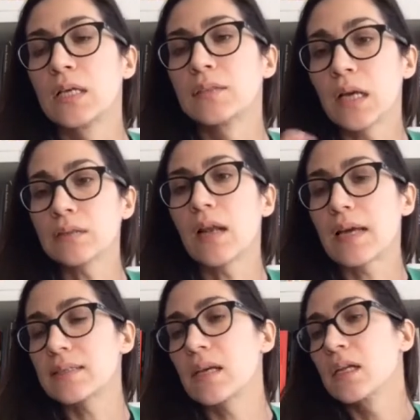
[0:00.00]

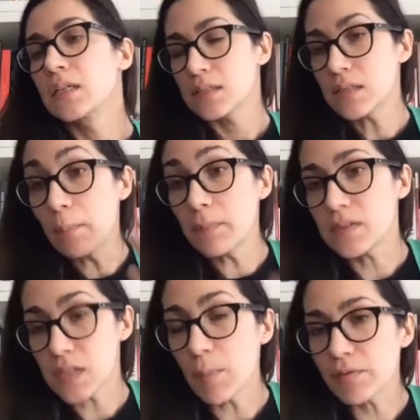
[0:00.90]
Nonetheless, some,
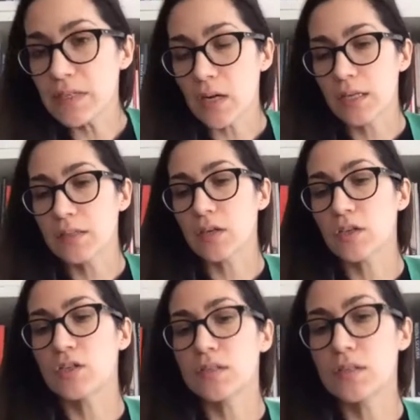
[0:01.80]
some of this
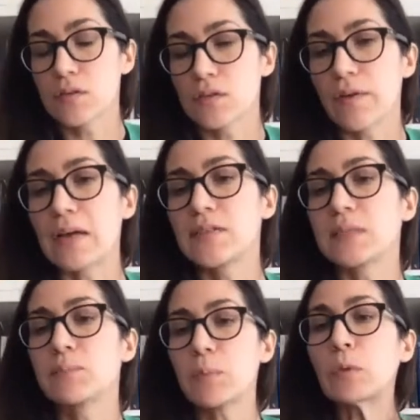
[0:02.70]
architecture still survives,
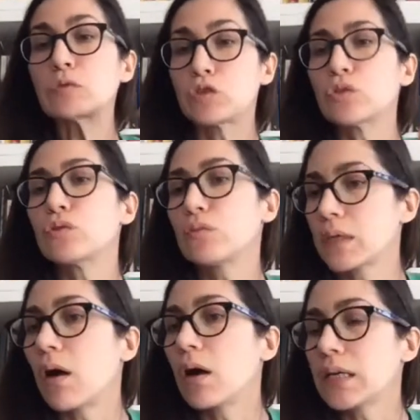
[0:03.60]
and people do
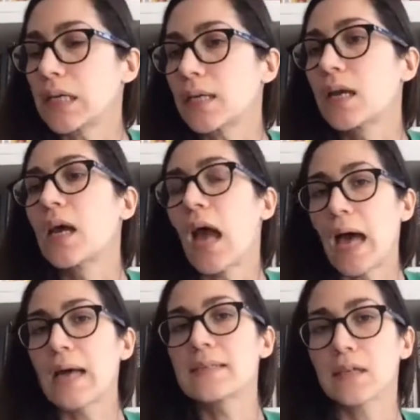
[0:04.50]
regard it
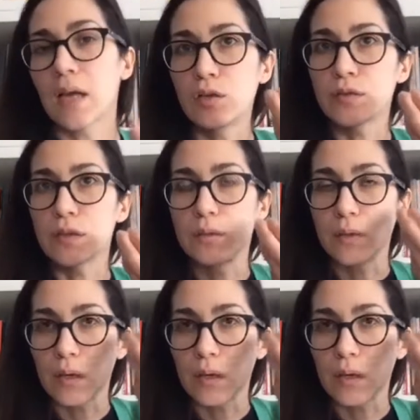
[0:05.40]
as a kind of a,